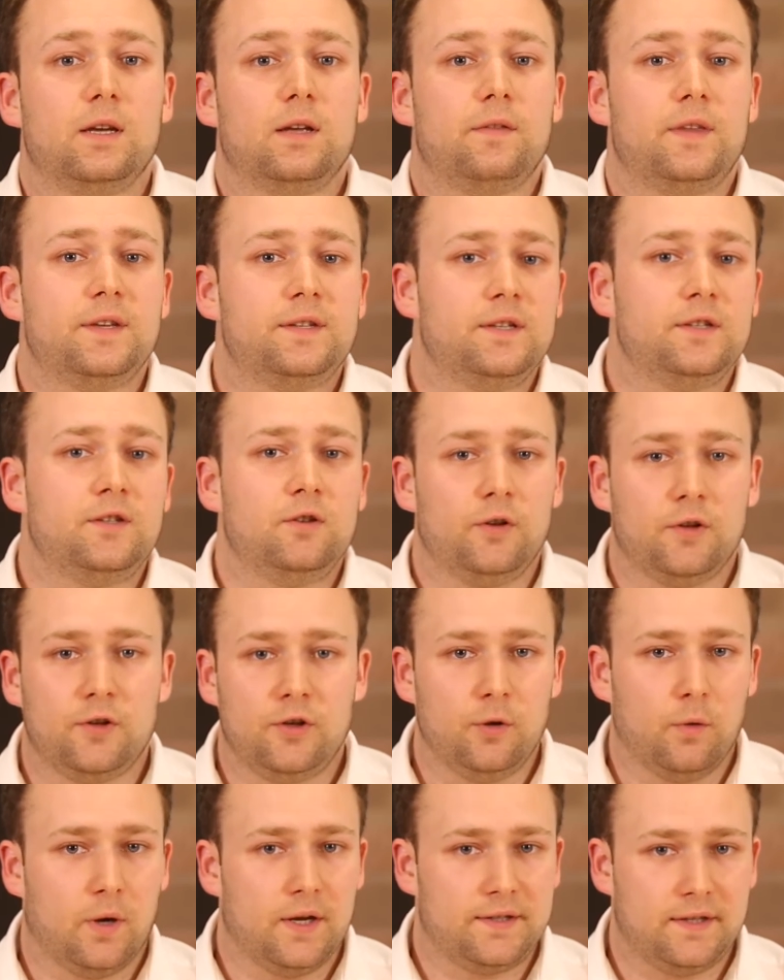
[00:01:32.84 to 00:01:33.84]
This is not a
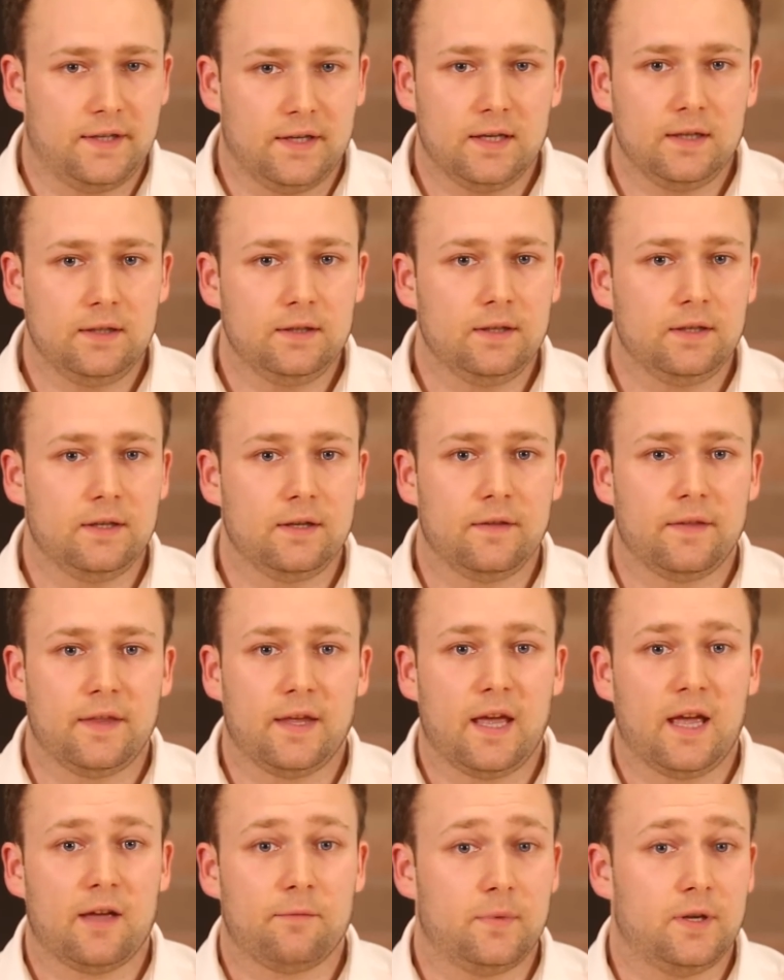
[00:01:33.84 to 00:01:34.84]
new idea.
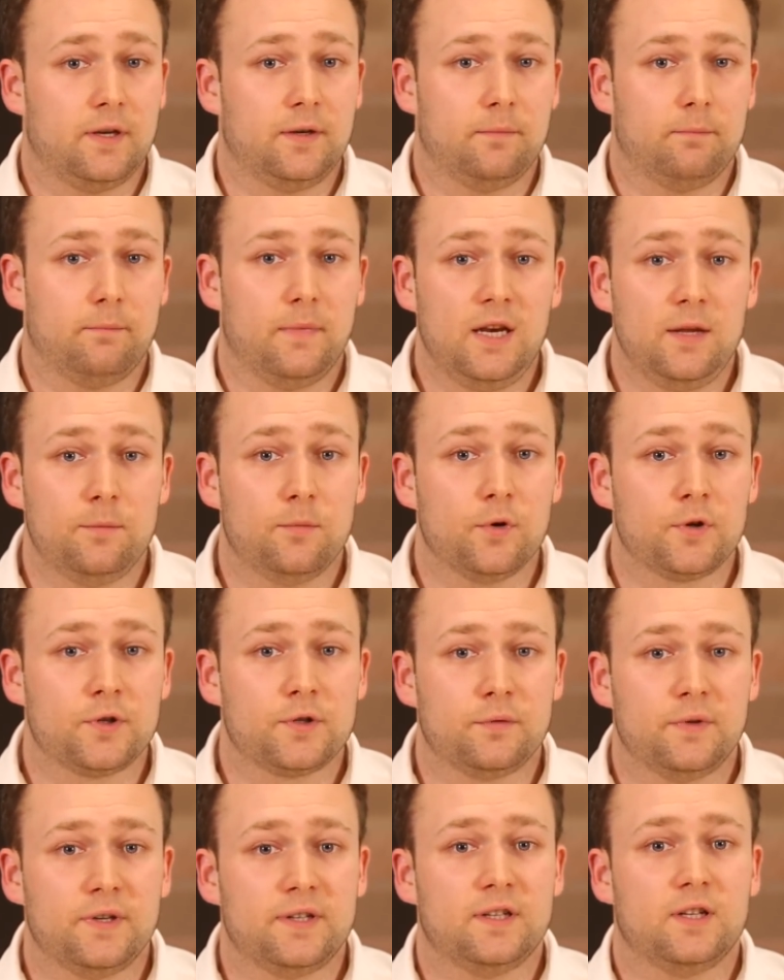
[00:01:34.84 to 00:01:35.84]
There have been many
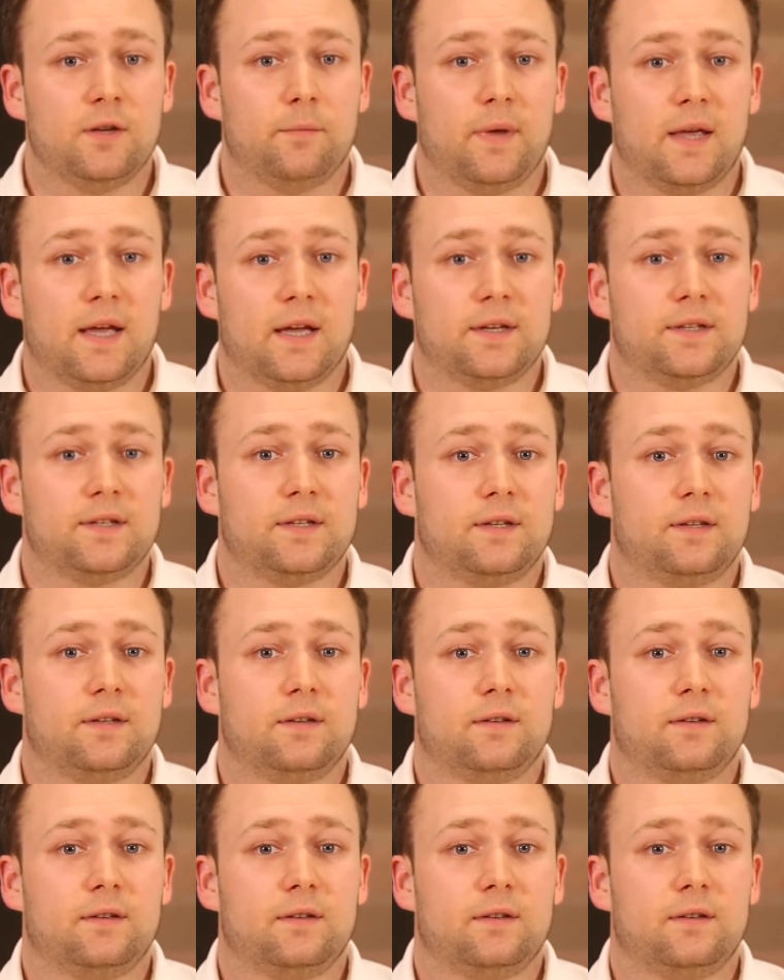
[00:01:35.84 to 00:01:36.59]
books written about